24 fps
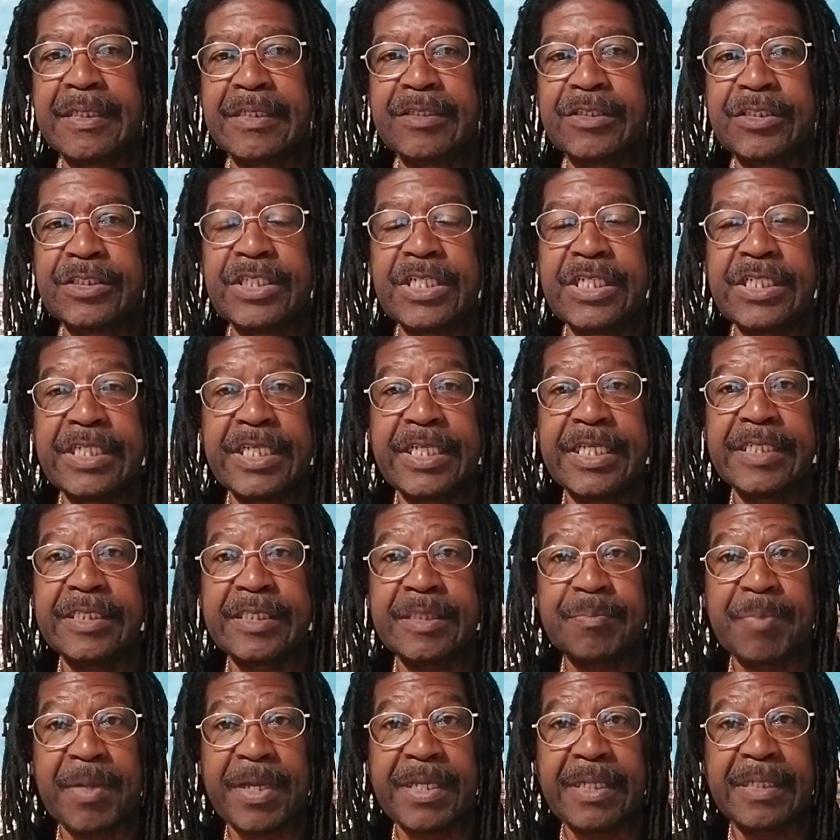she did
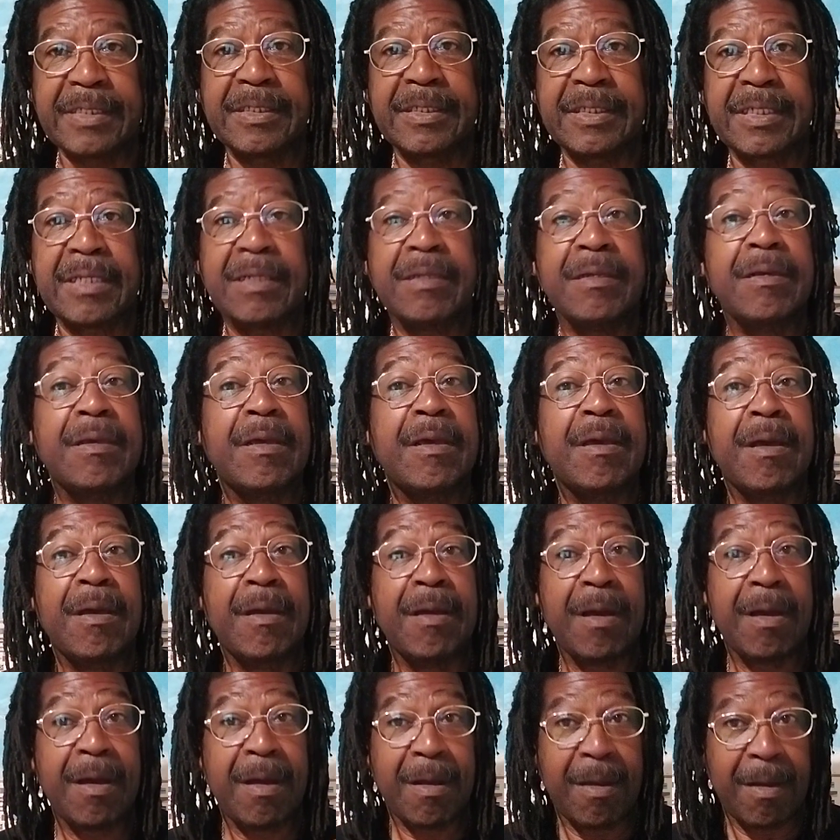spend
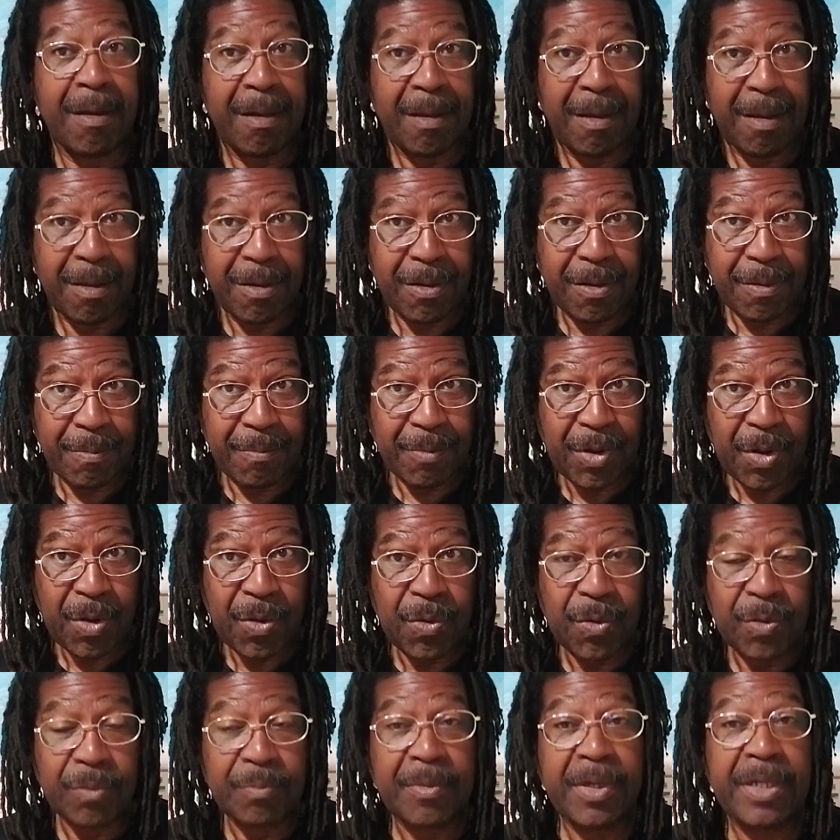her
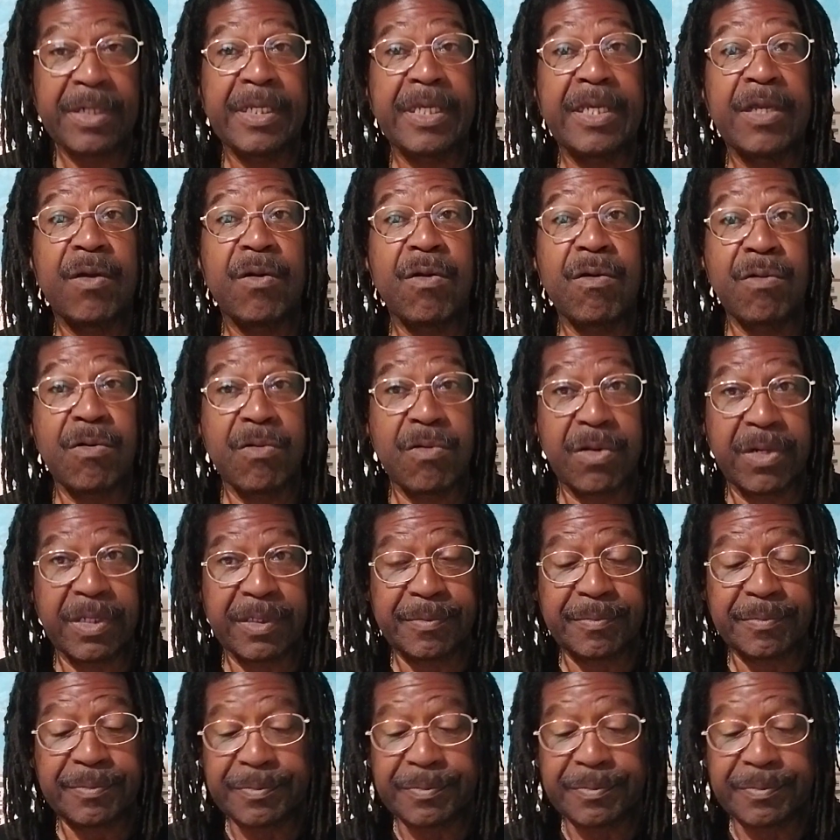own money on.